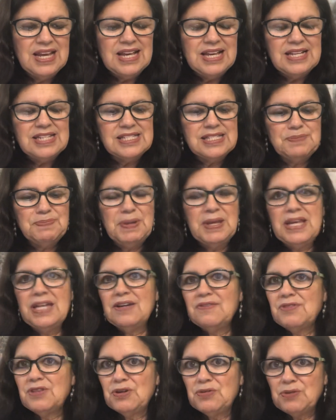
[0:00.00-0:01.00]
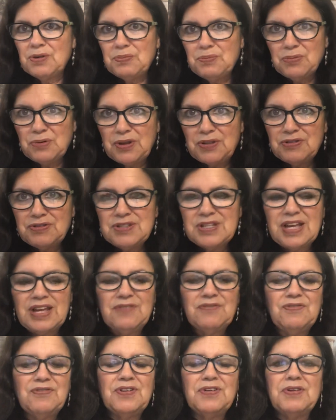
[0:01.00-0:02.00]
Speaking of the Grimm brothers
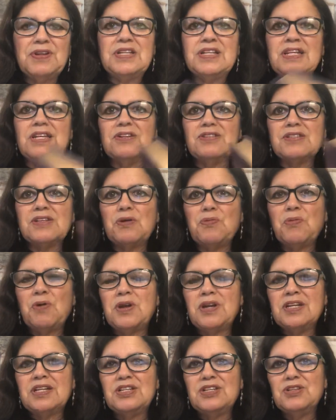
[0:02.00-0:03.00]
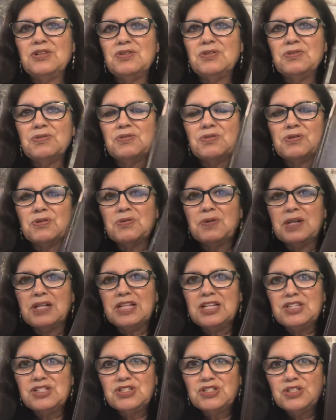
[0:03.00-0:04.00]
and fairy tales, I wanted to
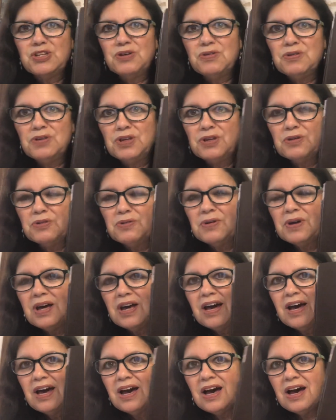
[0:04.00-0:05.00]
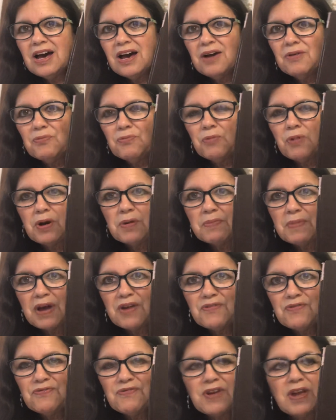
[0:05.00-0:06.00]
quickly show you one of my
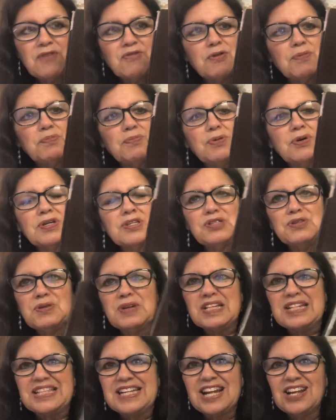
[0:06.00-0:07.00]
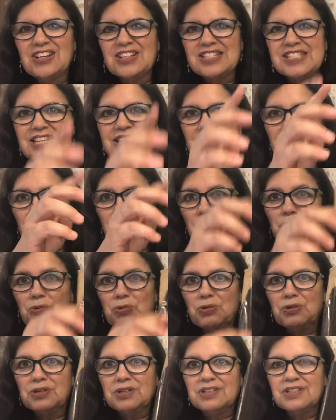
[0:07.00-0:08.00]
favorite books. You can tell it's a little
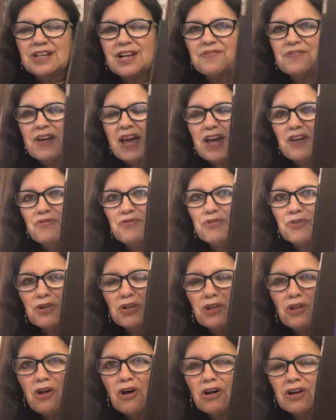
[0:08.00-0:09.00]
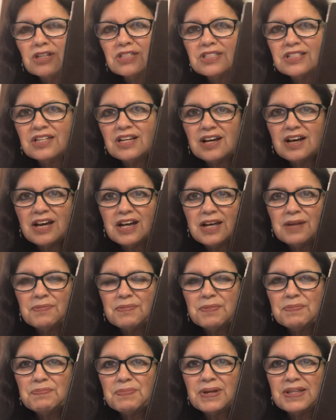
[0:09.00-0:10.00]
worn. I've had it for a long
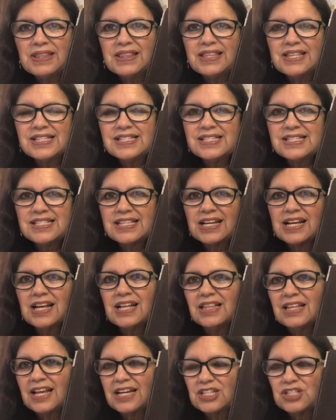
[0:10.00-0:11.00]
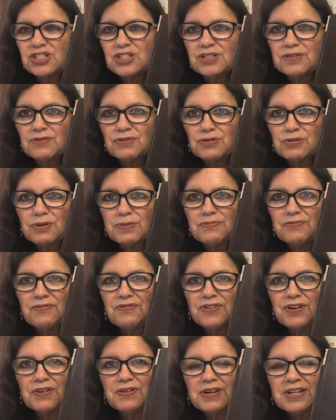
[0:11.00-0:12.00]
time, but this is a collection of Grimm
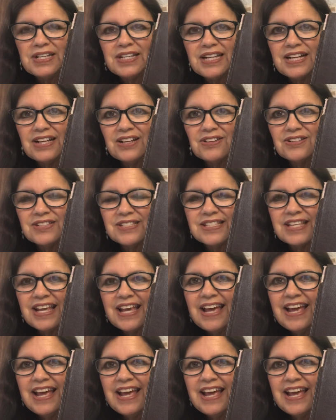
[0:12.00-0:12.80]
fairy tales.